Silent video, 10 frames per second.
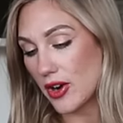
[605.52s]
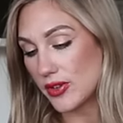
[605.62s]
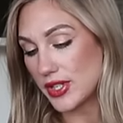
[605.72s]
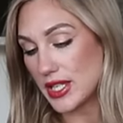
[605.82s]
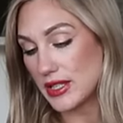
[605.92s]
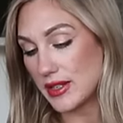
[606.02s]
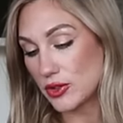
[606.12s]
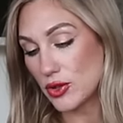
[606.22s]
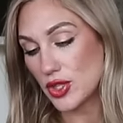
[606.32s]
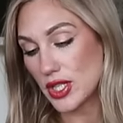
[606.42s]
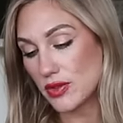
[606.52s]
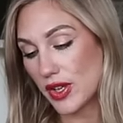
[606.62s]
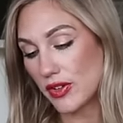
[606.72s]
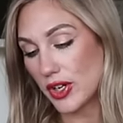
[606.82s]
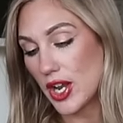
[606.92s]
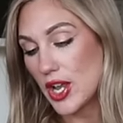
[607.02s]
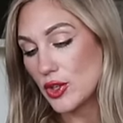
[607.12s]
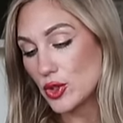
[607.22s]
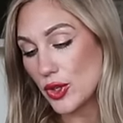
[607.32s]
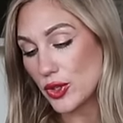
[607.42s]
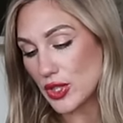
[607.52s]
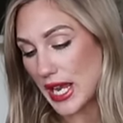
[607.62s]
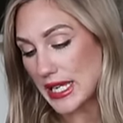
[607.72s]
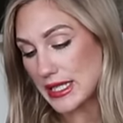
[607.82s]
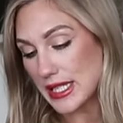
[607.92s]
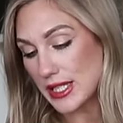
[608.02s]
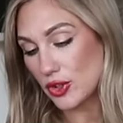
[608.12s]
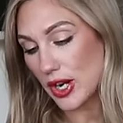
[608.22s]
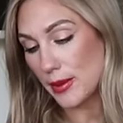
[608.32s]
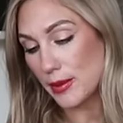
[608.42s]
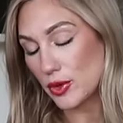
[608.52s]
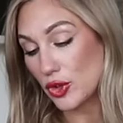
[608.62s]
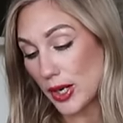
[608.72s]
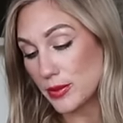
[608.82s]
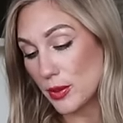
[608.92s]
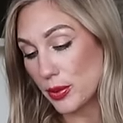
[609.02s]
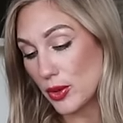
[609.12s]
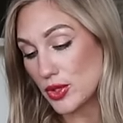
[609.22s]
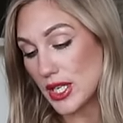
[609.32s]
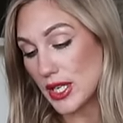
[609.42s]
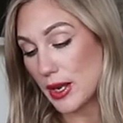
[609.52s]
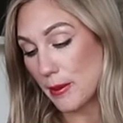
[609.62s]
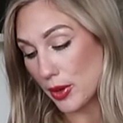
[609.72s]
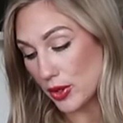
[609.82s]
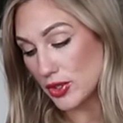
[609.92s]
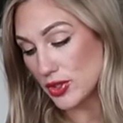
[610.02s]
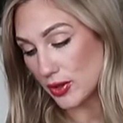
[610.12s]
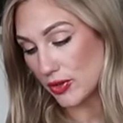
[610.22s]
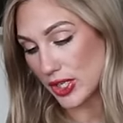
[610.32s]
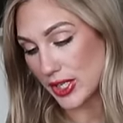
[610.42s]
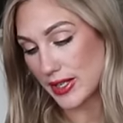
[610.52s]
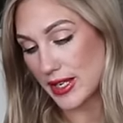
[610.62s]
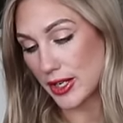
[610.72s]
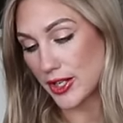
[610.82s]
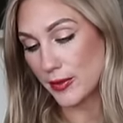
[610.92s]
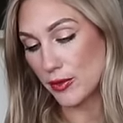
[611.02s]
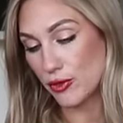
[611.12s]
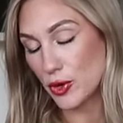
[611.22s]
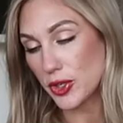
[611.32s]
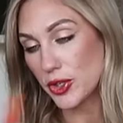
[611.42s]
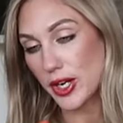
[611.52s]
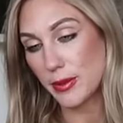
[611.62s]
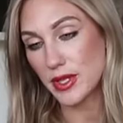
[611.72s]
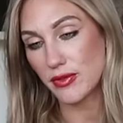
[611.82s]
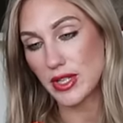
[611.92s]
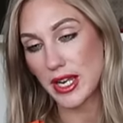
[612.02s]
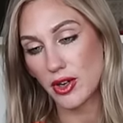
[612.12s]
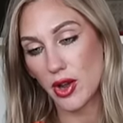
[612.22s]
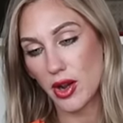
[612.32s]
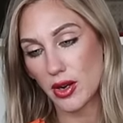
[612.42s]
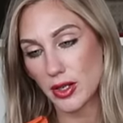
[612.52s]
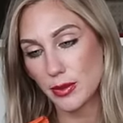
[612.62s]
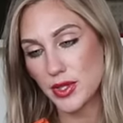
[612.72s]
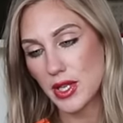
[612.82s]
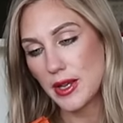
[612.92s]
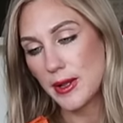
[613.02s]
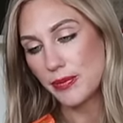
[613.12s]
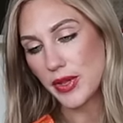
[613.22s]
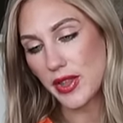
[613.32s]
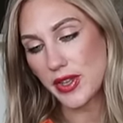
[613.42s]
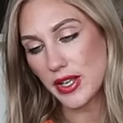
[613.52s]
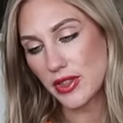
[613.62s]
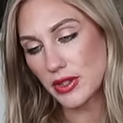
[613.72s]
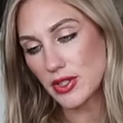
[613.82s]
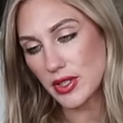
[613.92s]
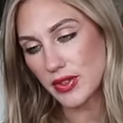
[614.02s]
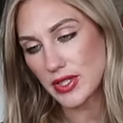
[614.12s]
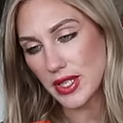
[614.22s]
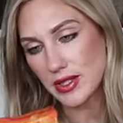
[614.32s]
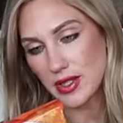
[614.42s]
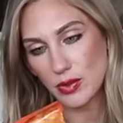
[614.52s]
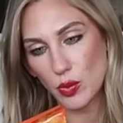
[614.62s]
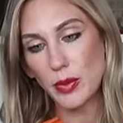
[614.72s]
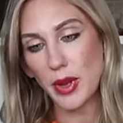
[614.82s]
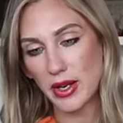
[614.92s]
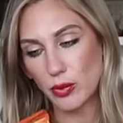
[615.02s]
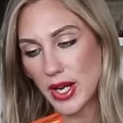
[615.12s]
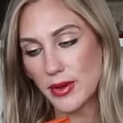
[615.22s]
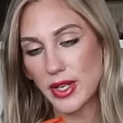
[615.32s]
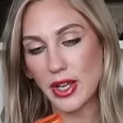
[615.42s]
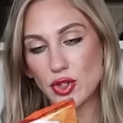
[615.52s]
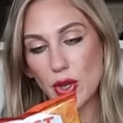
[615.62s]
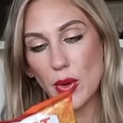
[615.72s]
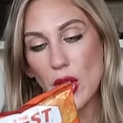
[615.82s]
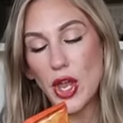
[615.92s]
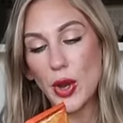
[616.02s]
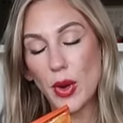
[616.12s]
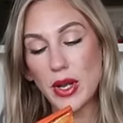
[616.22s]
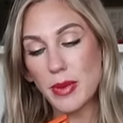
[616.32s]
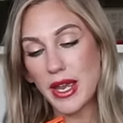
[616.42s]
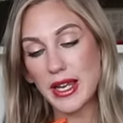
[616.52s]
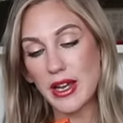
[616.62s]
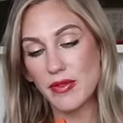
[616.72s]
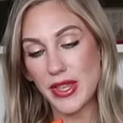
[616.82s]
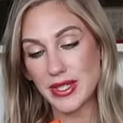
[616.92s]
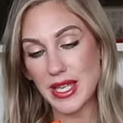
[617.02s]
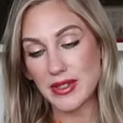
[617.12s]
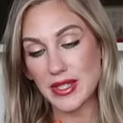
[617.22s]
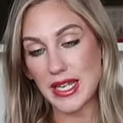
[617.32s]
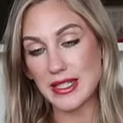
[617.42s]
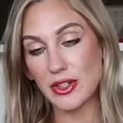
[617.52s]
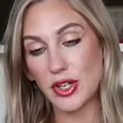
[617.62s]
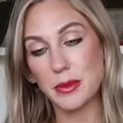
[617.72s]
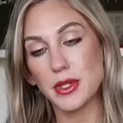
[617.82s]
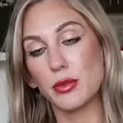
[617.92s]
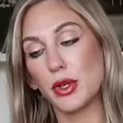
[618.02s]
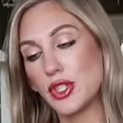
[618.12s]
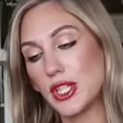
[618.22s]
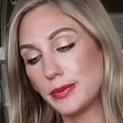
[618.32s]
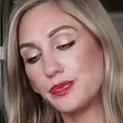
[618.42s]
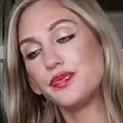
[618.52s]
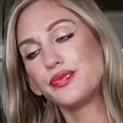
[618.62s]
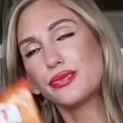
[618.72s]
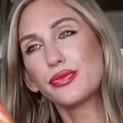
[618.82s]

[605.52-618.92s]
are the natural cheese flavor. So there's 18 grams of protein per serving in here, four grams of net carbs. And then I think the serving size is one bag, right? Yeah, so one bag of this has 18 grams of protein,